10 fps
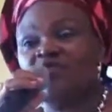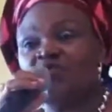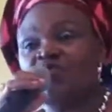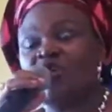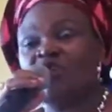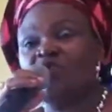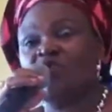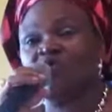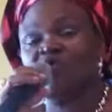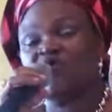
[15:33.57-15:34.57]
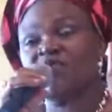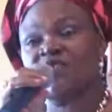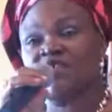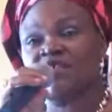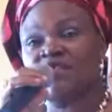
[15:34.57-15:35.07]
make use of such
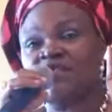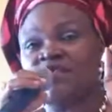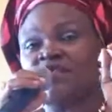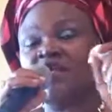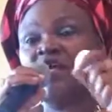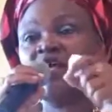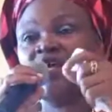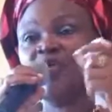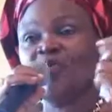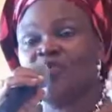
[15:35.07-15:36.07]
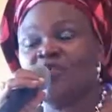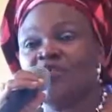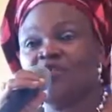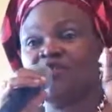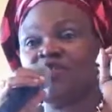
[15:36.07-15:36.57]
facilities. He brought
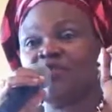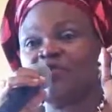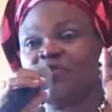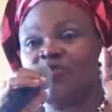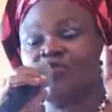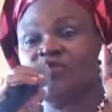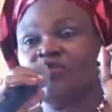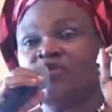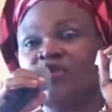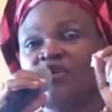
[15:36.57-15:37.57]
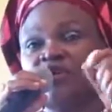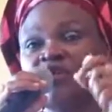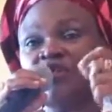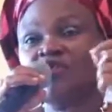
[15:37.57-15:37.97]
in transport. It